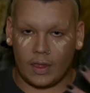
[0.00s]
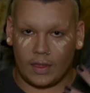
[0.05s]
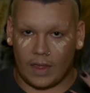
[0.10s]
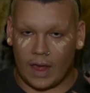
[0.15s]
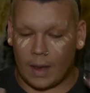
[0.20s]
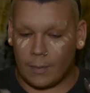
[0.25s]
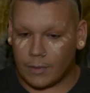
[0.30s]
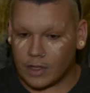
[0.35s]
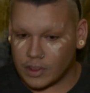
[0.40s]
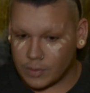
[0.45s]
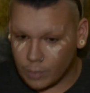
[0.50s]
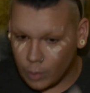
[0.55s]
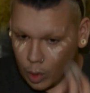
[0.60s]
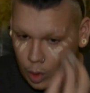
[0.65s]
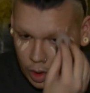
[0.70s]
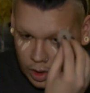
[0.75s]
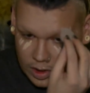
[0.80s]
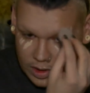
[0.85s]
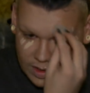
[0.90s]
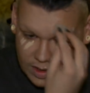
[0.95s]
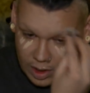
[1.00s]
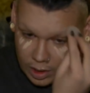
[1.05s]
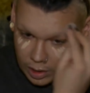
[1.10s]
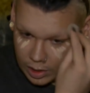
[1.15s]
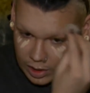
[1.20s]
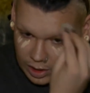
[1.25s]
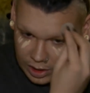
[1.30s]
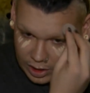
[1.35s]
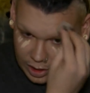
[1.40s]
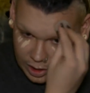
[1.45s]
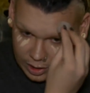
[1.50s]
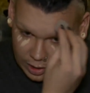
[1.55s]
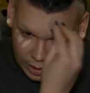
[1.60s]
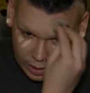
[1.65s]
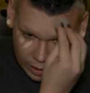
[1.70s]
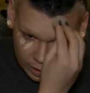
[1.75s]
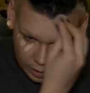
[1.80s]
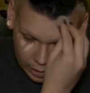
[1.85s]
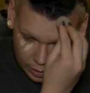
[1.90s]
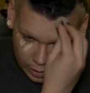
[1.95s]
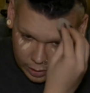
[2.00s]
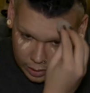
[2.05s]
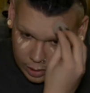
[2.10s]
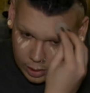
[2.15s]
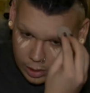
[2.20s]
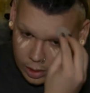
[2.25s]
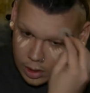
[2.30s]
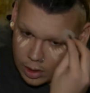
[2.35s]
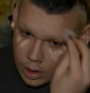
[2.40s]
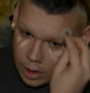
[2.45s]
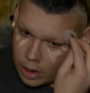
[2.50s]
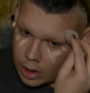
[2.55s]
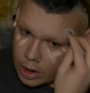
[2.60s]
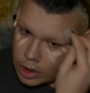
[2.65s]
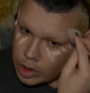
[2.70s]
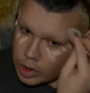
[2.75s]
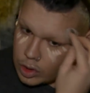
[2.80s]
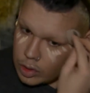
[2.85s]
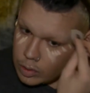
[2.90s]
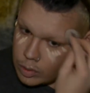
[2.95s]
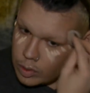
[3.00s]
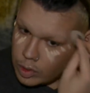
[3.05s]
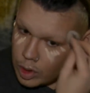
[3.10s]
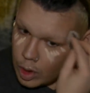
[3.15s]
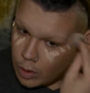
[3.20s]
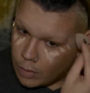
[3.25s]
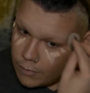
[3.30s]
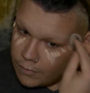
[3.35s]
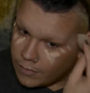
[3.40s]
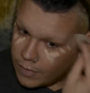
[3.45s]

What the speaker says: that much more sunken in to your